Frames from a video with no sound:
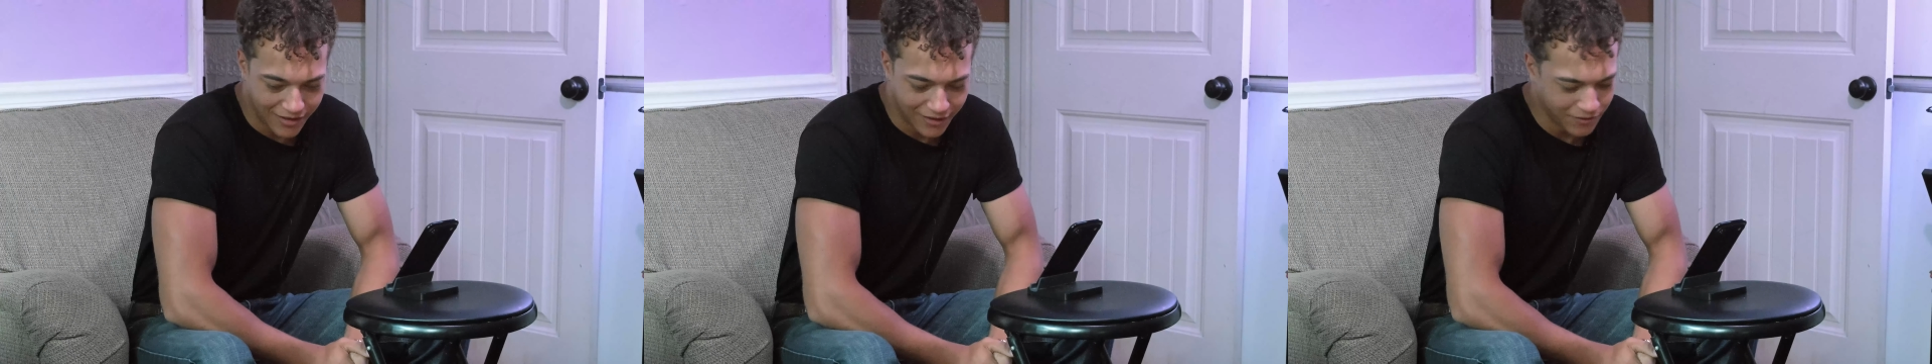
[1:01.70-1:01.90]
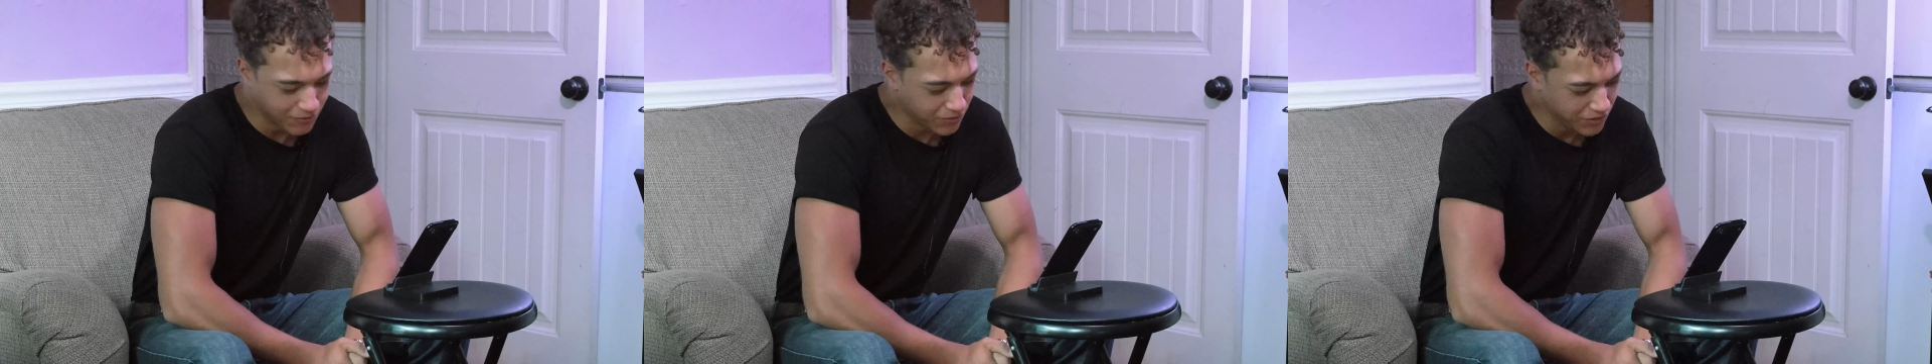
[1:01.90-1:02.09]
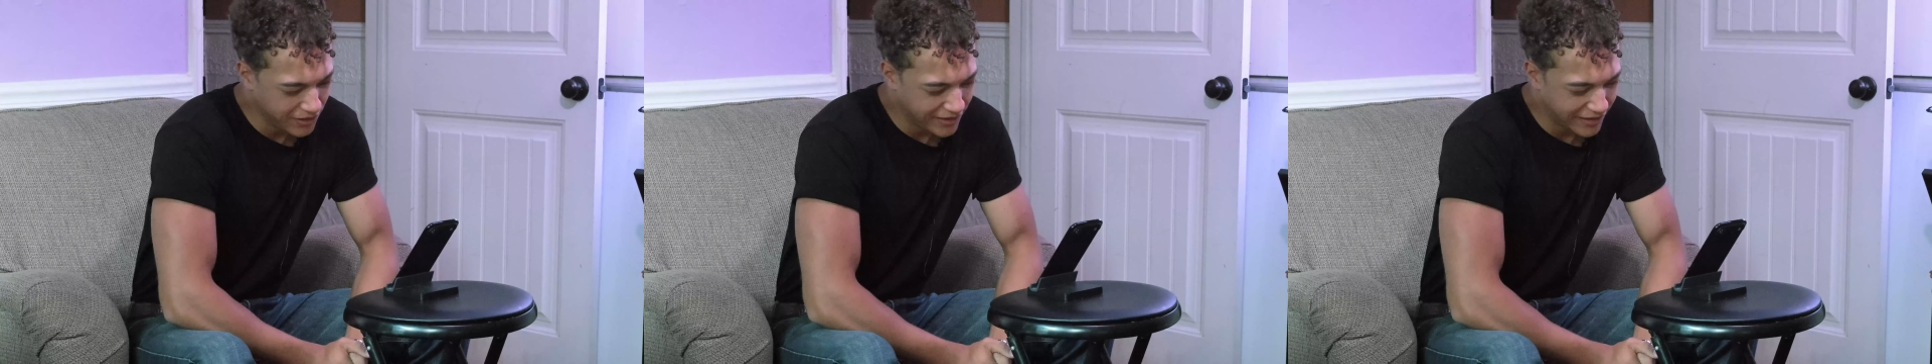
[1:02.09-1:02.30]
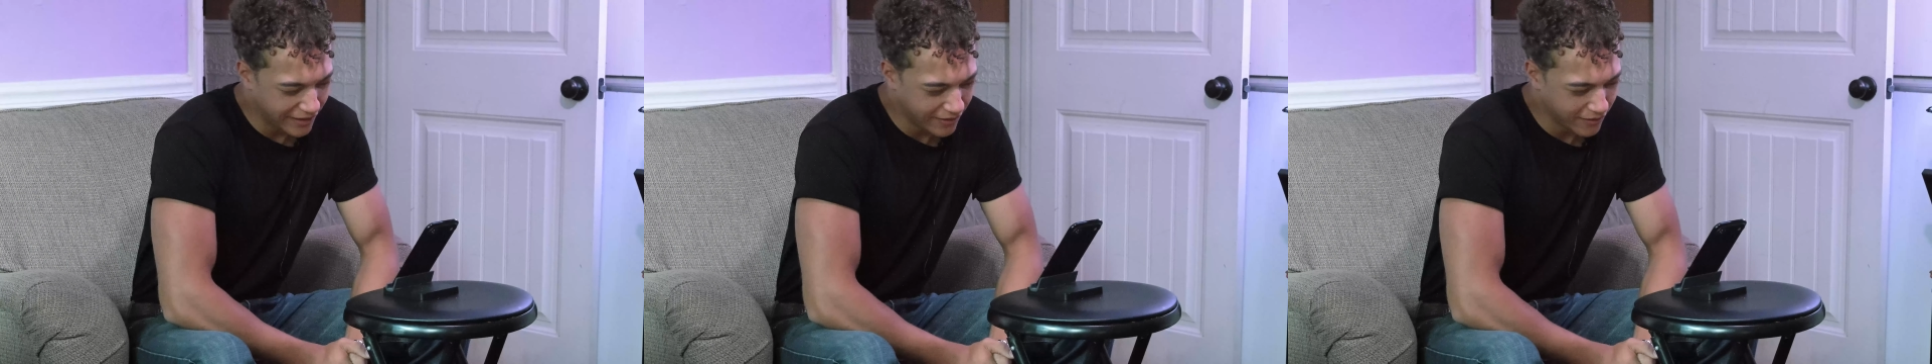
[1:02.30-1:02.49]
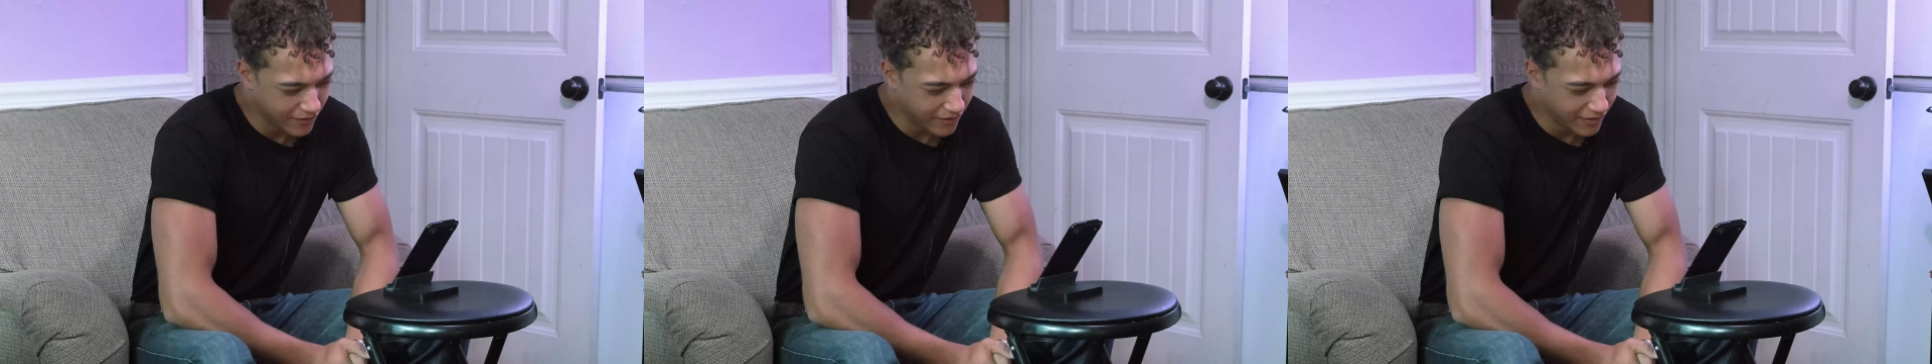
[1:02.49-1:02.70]
don't really
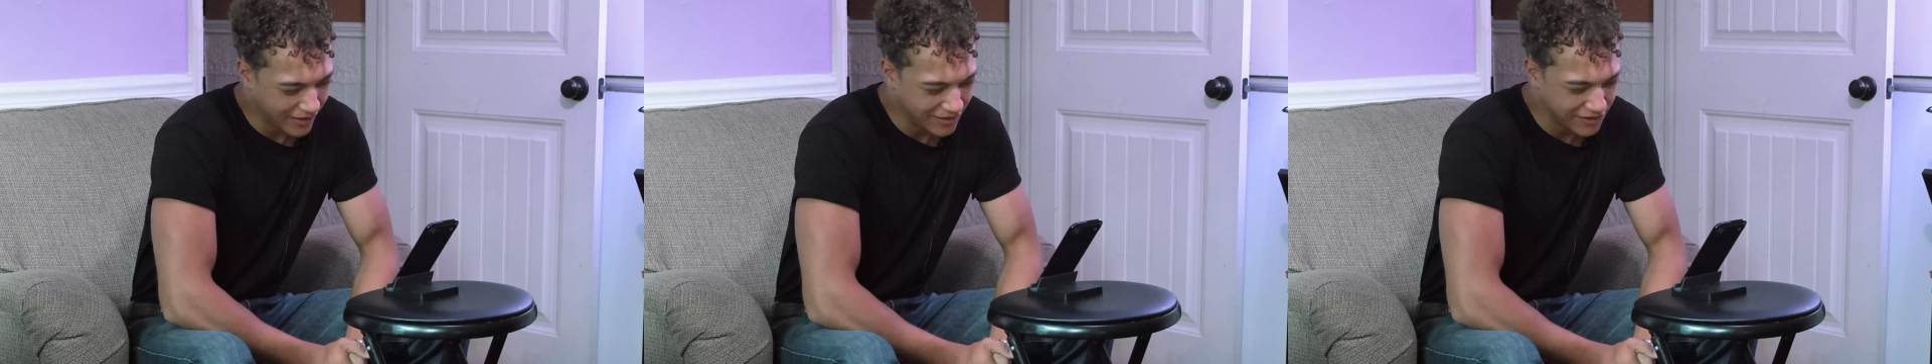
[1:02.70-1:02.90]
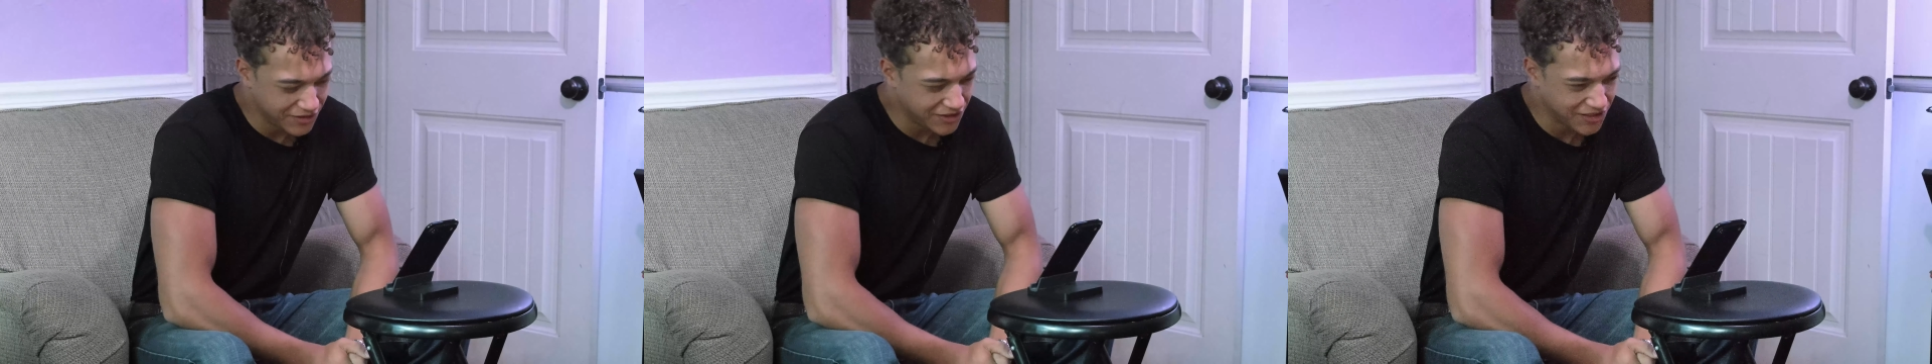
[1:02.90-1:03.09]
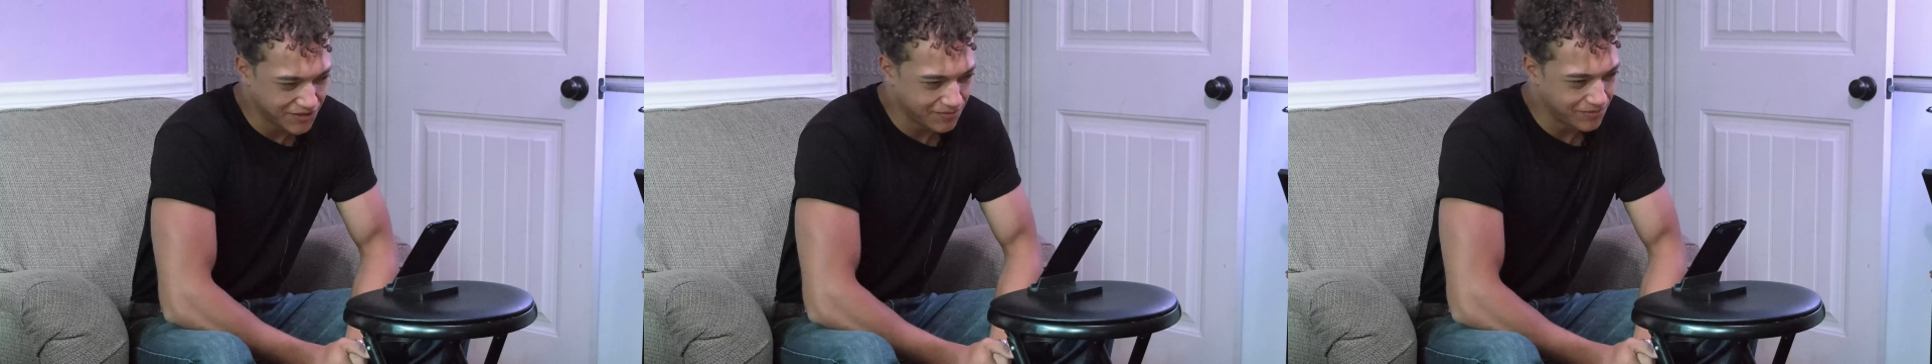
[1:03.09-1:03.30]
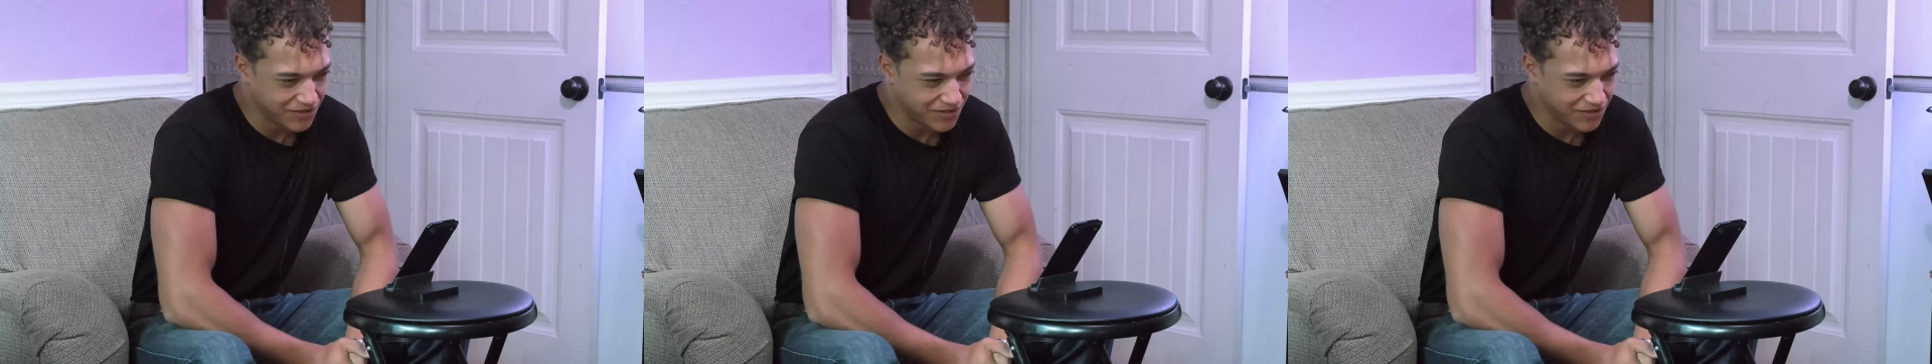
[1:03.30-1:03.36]
care. I just